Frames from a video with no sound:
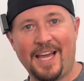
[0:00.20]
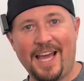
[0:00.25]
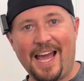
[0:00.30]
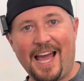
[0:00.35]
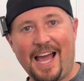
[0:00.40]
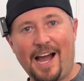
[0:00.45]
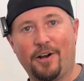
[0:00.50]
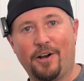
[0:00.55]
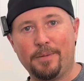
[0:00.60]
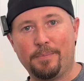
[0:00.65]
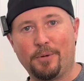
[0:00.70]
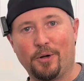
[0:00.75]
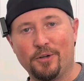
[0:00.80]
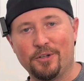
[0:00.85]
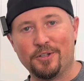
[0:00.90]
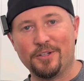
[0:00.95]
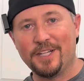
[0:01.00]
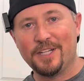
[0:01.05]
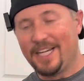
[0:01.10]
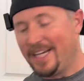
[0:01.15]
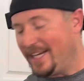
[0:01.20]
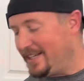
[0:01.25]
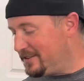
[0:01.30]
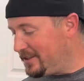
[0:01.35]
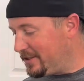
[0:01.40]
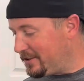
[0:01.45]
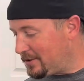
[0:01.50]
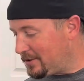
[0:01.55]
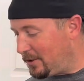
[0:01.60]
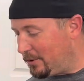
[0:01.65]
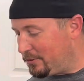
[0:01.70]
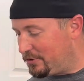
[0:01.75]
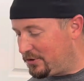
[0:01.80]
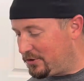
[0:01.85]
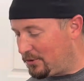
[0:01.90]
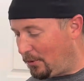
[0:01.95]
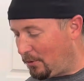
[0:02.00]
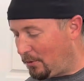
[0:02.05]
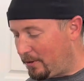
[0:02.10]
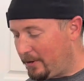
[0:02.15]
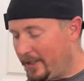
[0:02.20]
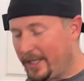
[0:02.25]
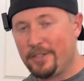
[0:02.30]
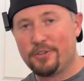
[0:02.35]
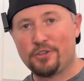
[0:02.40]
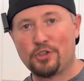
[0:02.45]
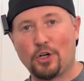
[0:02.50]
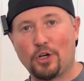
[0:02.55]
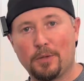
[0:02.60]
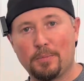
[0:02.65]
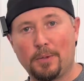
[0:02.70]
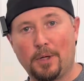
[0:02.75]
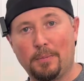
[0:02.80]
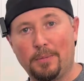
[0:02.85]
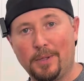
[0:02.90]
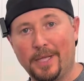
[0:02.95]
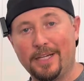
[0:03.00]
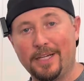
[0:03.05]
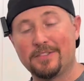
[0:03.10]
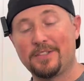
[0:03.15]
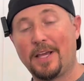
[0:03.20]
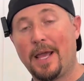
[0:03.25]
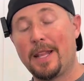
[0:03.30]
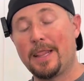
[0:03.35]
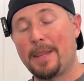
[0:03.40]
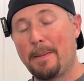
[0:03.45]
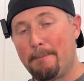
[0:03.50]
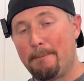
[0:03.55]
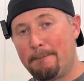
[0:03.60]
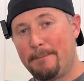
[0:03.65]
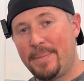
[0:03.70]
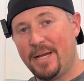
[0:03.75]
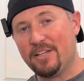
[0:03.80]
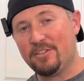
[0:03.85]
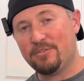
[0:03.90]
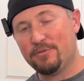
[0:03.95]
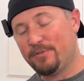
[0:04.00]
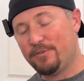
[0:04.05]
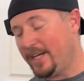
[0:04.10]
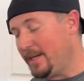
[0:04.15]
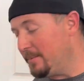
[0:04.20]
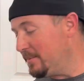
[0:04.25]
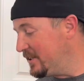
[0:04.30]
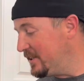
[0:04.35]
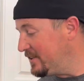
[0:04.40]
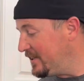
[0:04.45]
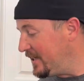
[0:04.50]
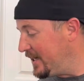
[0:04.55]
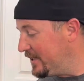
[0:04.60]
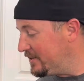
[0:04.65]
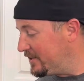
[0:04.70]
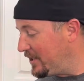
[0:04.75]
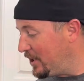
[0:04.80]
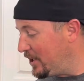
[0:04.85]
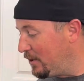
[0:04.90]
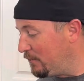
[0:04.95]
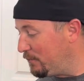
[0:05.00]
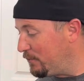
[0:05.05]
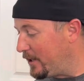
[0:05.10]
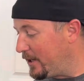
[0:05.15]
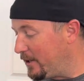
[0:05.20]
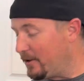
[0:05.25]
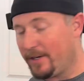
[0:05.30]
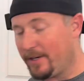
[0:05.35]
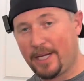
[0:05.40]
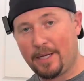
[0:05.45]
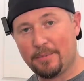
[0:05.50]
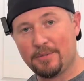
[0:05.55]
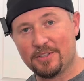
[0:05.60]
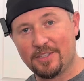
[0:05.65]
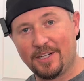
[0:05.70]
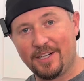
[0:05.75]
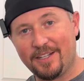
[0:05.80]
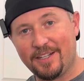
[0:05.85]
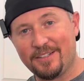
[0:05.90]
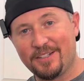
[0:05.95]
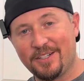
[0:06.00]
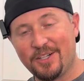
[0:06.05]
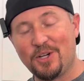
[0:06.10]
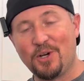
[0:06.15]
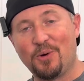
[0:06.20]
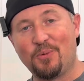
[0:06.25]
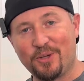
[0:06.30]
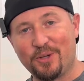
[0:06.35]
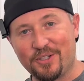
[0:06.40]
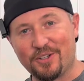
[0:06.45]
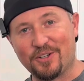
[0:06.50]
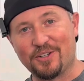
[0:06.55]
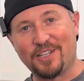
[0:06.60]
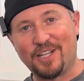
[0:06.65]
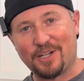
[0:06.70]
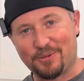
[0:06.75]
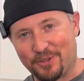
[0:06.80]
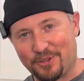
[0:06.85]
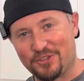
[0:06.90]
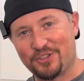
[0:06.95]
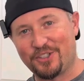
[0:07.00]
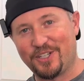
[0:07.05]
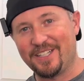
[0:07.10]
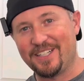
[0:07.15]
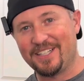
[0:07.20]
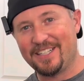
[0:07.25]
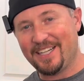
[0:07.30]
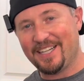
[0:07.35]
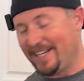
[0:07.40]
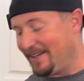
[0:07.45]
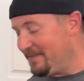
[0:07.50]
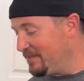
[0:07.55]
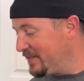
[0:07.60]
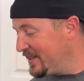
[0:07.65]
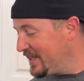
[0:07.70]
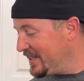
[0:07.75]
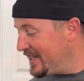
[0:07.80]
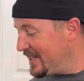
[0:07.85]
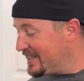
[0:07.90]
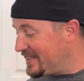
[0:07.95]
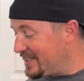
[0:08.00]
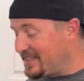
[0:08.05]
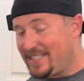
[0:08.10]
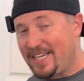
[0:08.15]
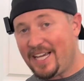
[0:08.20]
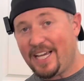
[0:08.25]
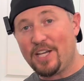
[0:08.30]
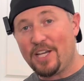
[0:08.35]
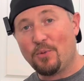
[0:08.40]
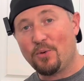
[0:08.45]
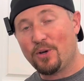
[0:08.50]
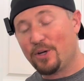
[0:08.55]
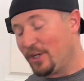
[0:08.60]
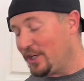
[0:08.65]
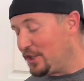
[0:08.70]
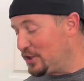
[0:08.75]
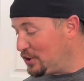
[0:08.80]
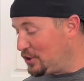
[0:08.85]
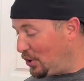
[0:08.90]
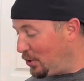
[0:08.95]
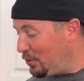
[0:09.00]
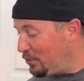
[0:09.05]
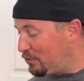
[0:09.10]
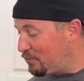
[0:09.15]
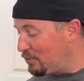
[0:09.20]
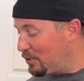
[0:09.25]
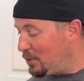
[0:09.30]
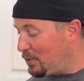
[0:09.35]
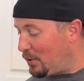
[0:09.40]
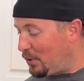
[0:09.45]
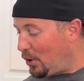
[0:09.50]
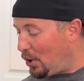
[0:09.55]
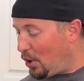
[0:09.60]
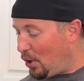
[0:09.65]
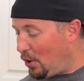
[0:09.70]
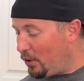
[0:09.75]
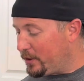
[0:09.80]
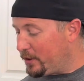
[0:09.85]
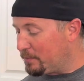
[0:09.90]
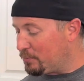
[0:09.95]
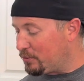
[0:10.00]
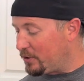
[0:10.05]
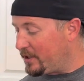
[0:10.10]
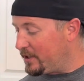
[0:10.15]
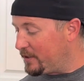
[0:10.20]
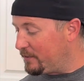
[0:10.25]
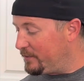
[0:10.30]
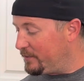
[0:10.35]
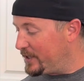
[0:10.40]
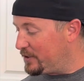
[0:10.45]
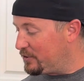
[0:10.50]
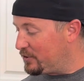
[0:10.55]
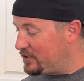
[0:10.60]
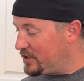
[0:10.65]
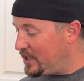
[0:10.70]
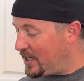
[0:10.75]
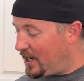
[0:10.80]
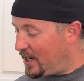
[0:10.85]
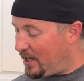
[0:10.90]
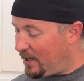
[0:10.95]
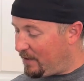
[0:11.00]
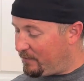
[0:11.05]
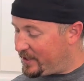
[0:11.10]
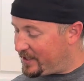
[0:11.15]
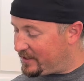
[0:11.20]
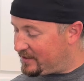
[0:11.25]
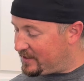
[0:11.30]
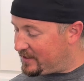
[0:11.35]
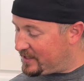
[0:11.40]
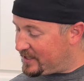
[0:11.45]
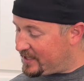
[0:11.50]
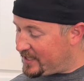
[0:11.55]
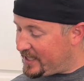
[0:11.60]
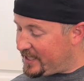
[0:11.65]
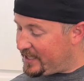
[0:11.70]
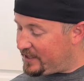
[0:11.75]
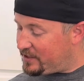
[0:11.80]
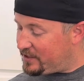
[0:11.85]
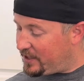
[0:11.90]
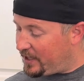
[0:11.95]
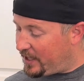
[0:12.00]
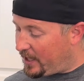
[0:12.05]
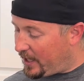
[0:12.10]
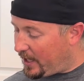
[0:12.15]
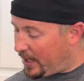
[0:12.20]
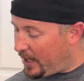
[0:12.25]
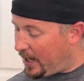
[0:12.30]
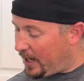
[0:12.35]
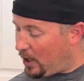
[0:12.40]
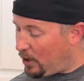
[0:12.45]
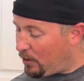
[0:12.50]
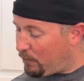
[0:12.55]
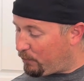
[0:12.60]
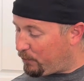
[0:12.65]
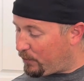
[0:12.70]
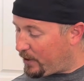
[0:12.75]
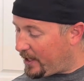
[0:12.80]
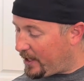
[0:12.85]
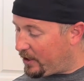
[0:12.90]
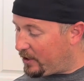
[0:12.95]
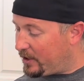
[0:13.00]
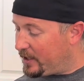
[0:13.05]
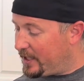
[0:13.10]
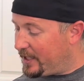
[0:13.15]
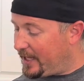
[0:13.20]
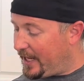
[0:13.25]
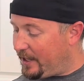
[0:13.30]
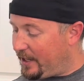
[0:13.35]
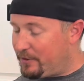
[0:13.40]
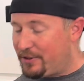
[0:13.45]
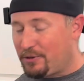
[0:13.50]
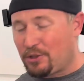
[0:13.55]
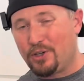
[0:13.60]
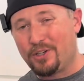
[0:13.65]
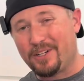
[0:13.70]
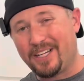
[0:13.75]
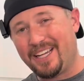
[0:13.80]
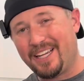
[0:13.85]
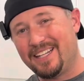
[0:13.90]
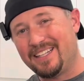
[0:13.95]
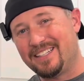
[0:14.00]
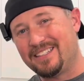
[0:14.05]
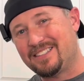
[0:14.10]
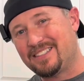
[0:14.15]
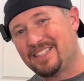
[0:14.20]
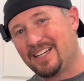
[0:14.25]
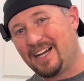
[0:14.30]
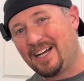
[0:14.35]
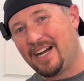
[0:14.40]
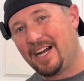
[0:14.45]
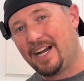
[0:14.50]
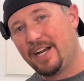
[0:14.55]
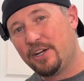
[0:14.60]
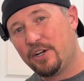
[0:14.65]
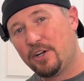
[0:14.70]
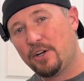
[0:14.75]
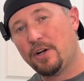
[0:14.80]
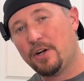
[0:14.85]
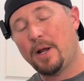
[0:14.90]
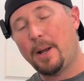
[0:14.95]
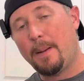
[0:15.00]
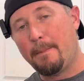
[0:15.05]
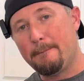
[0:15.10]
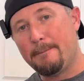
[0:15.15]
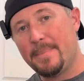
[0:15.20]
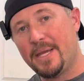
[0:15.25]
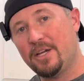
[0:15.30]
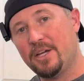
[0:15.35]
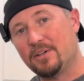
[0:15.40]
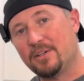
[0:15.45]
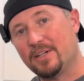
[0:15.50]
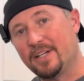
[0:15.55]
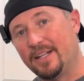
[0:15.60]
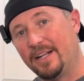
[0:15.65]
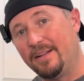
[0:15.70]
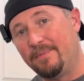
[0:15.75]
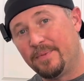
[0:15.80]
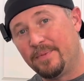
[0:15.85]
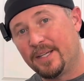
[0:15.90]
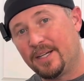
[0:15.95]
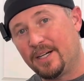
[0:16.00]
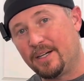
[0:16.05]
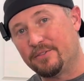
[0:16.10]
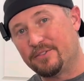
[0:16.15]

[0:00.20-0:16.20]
Howdy, partner. Is this Cosori TurboBlaze the best family size air fryer on Amazon? Well, you're in luck. We're going to show you today. Today, we're going to go through all the product features of this neat air fryer and cook an entire meal on it of